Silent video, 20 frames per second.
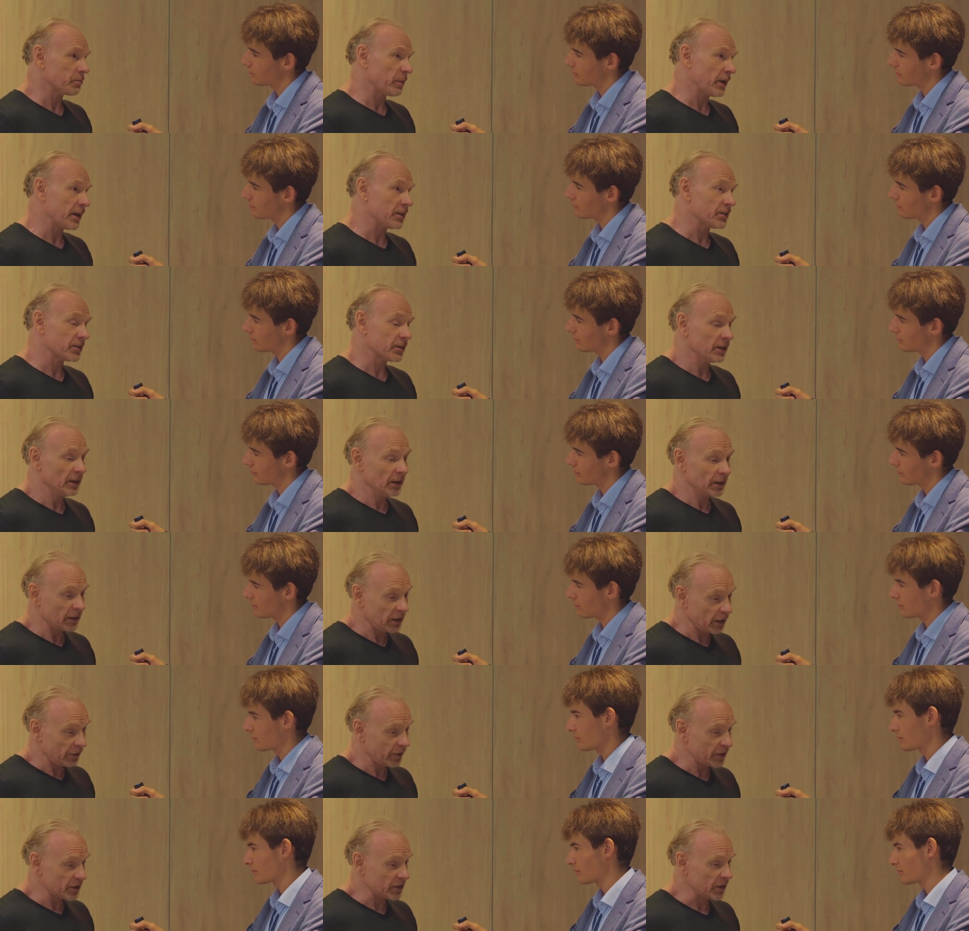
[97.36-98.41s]
Speaker 1: space,
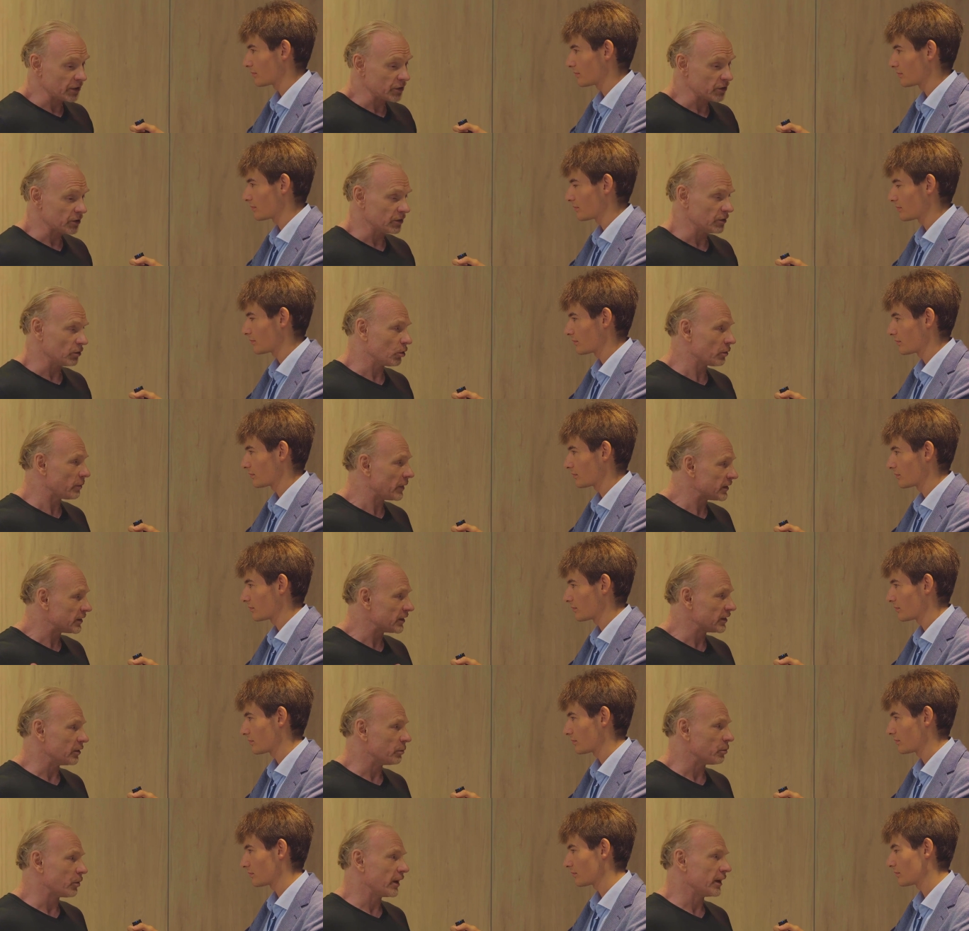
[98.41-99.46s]
life extension,
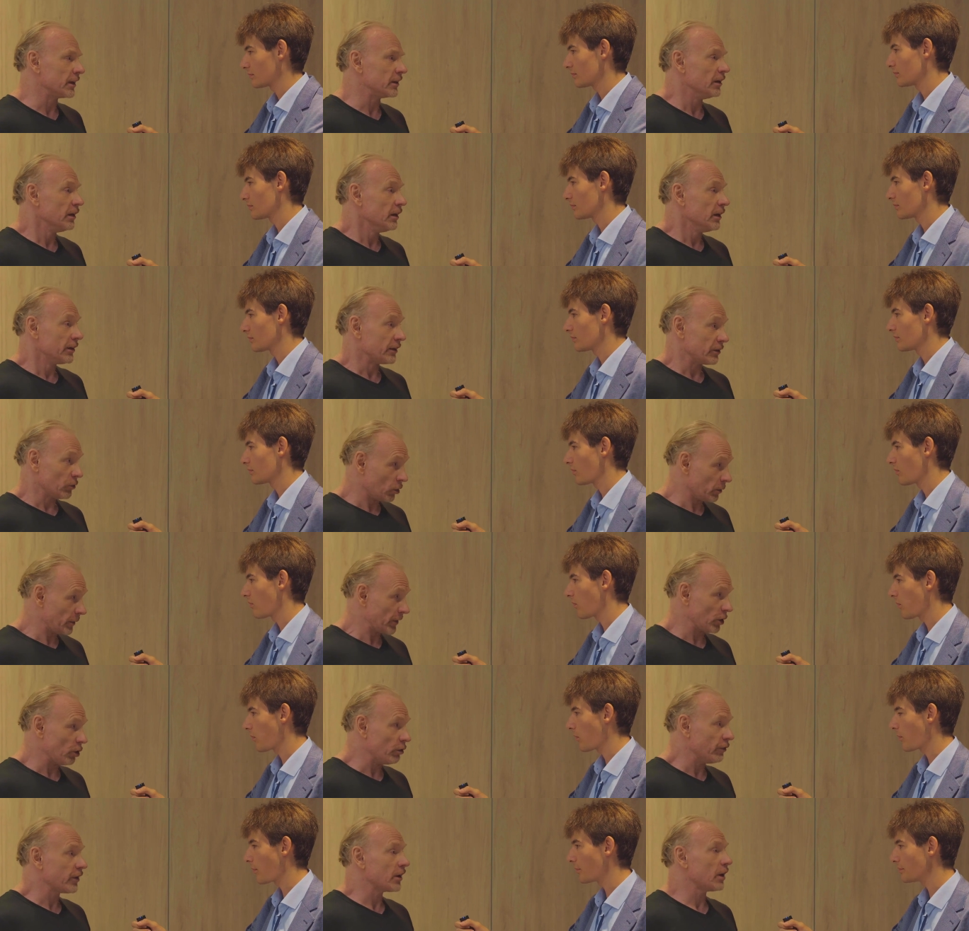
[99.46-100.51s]
augmenting the brain, they're all
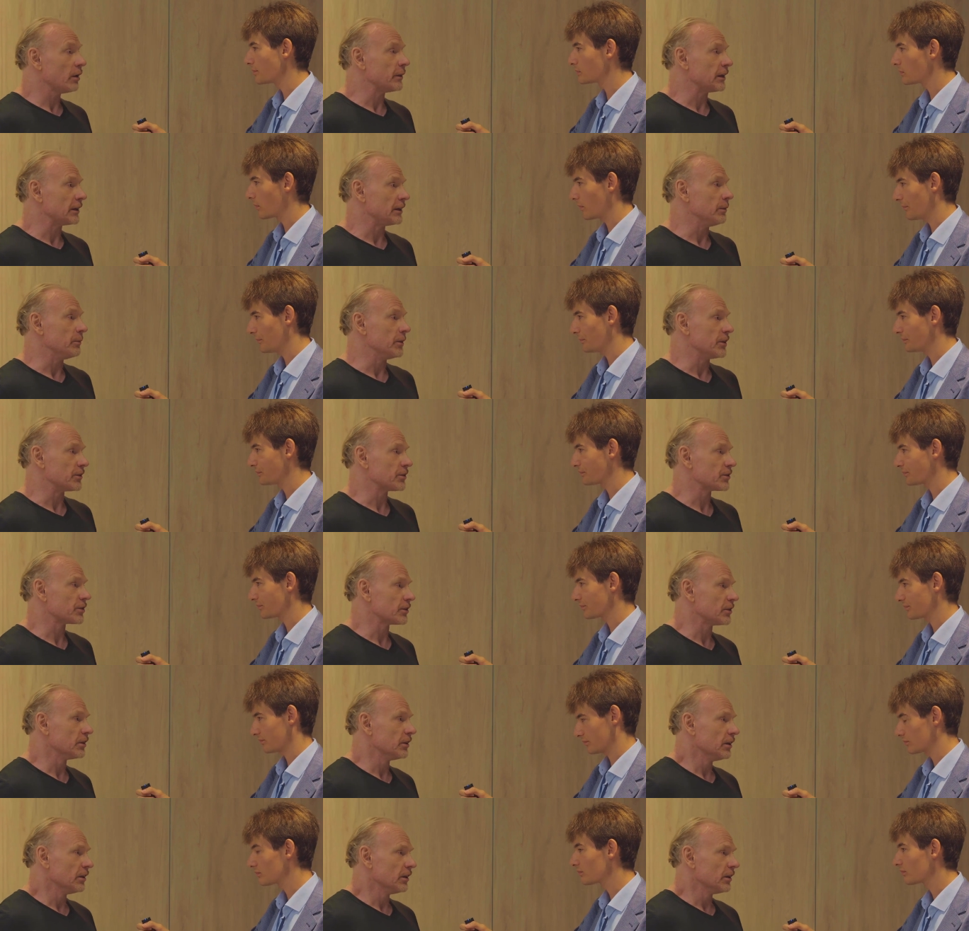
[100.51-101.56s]
about overcoming
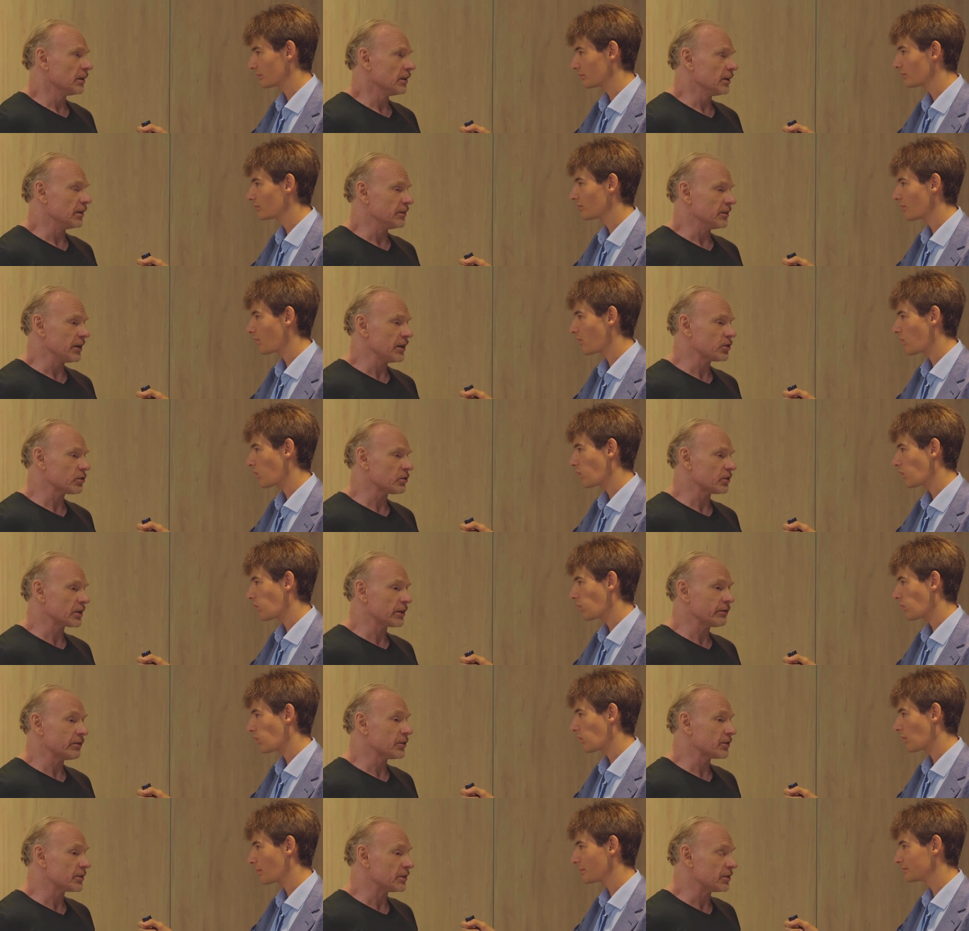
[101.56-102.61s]
limits. Uh, nature has
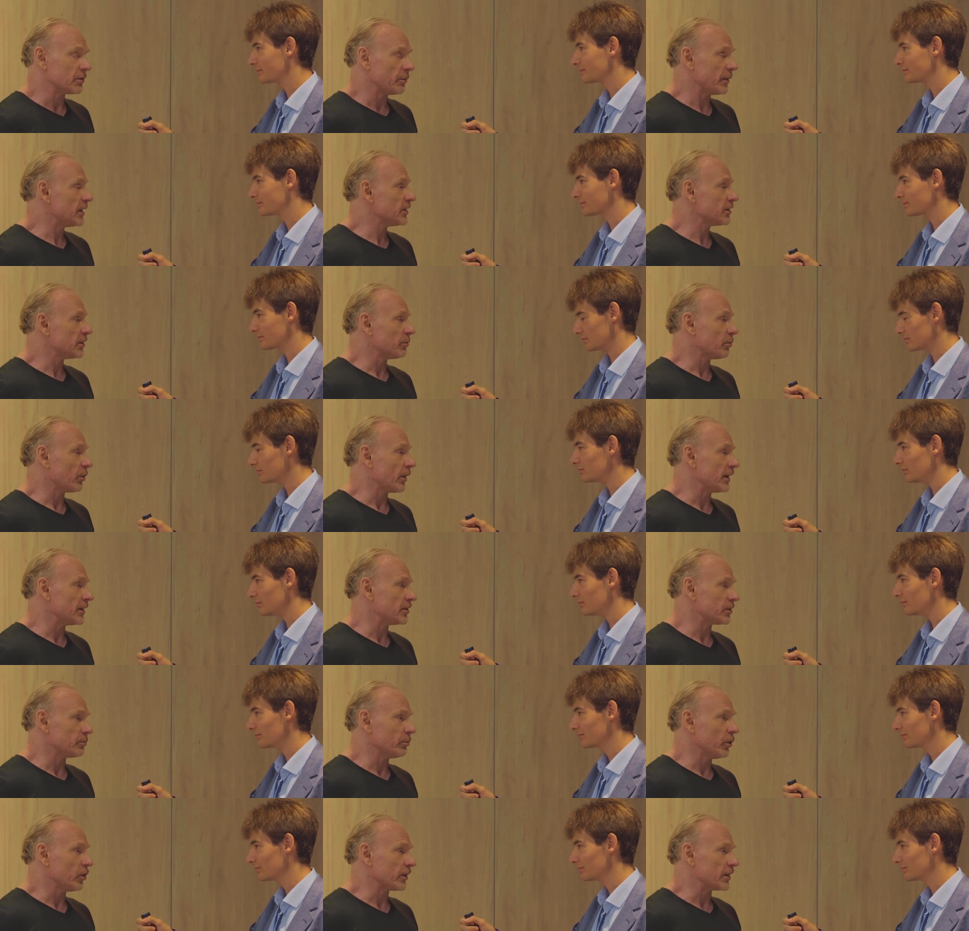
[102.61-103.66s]
given us these amazing
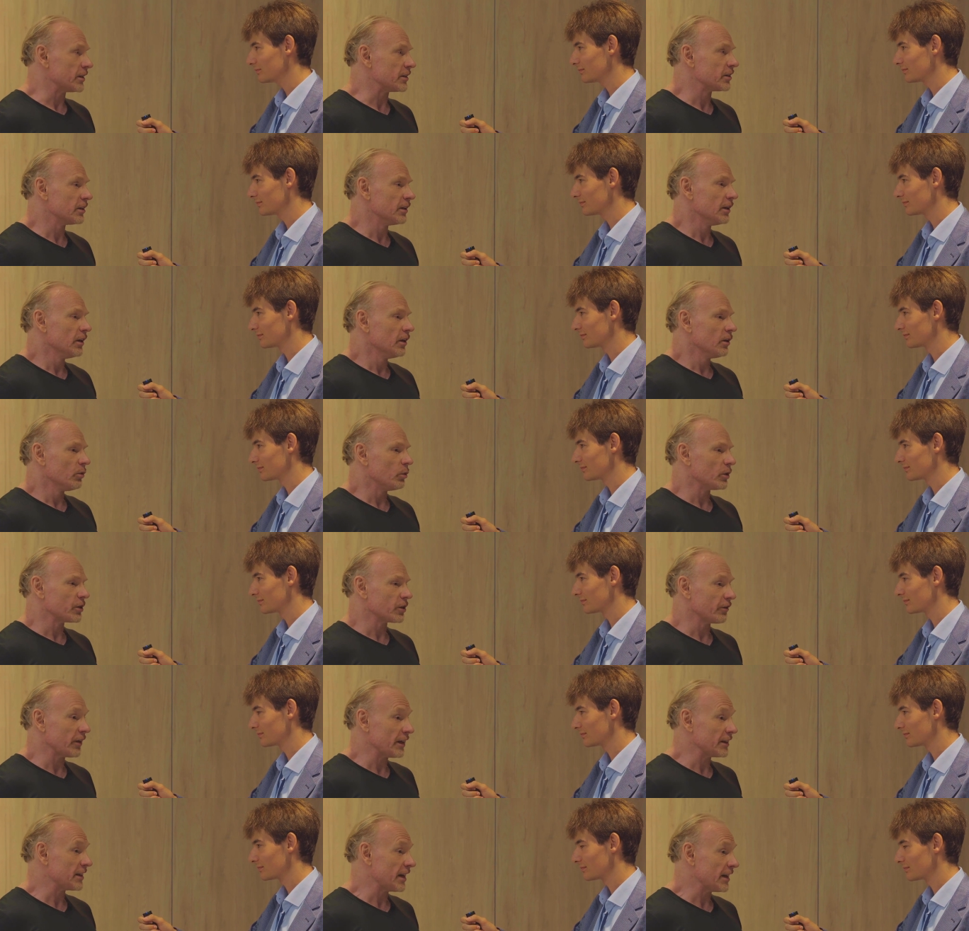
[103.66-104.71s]
brains and bodies, which
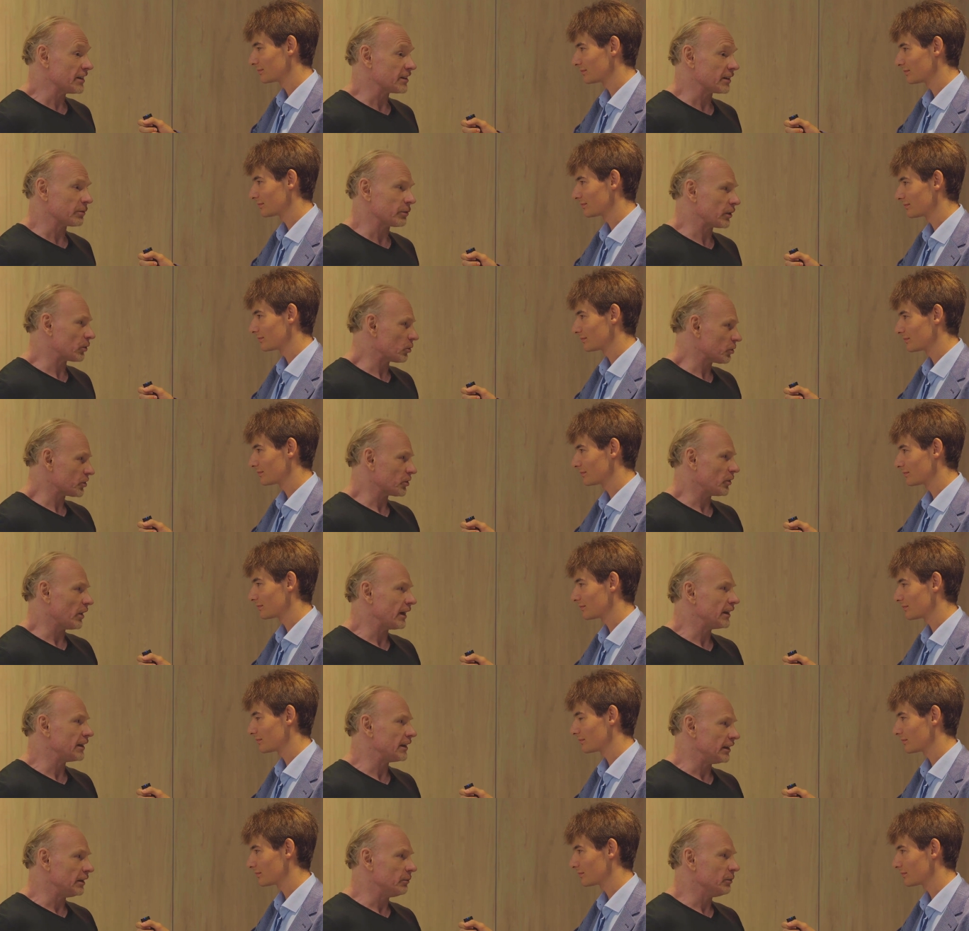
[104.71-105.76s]
are fantastic, but they're also
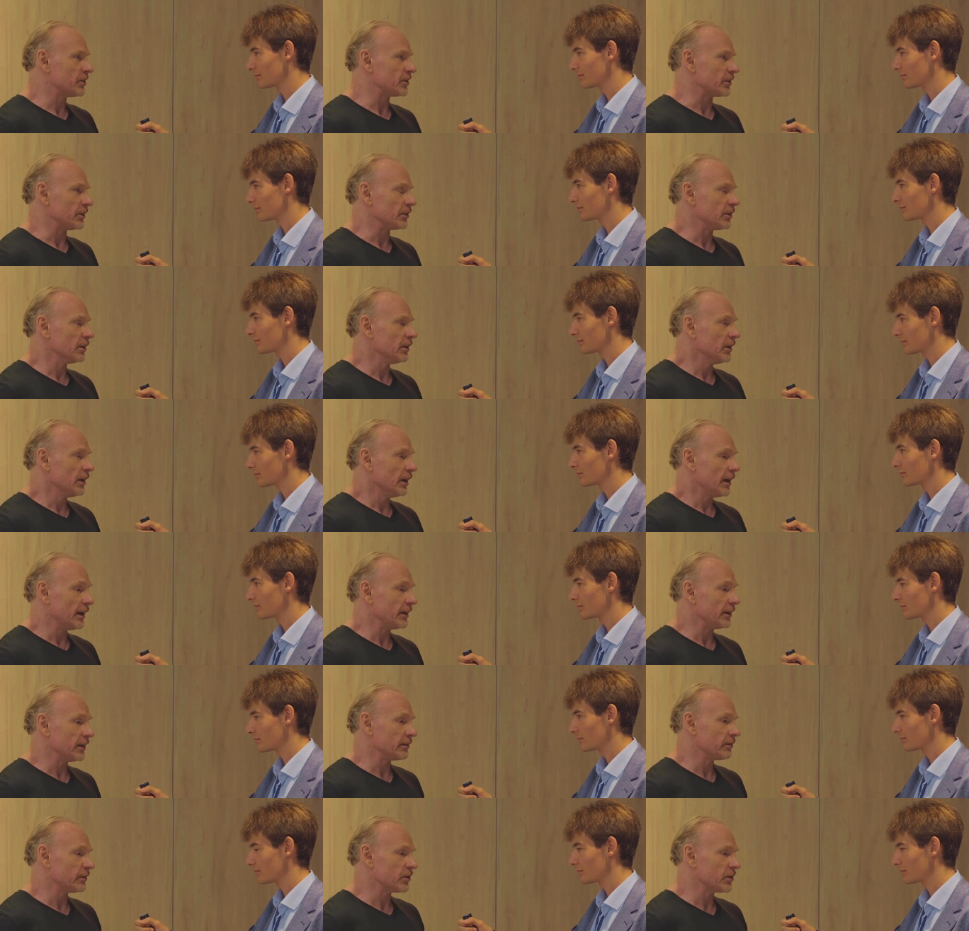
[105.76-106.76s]
highly limited. And